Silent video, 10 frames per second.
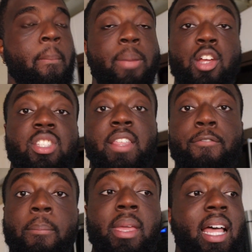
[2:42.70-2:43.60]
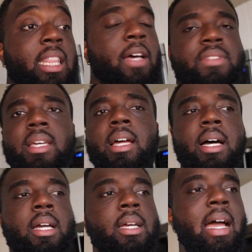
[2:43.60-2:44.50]
Personally, for me, I love Ten
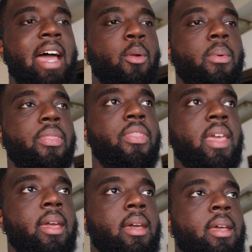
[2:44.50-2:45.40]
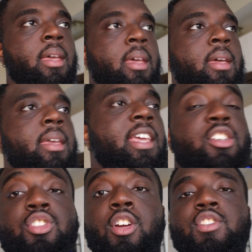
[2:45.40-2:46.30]
Hag. I don't think he
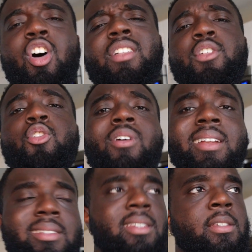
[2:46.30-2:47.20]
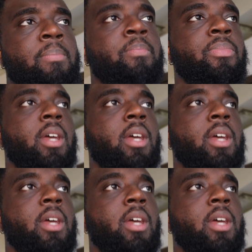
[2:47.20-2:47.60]
deserves all of the criticism.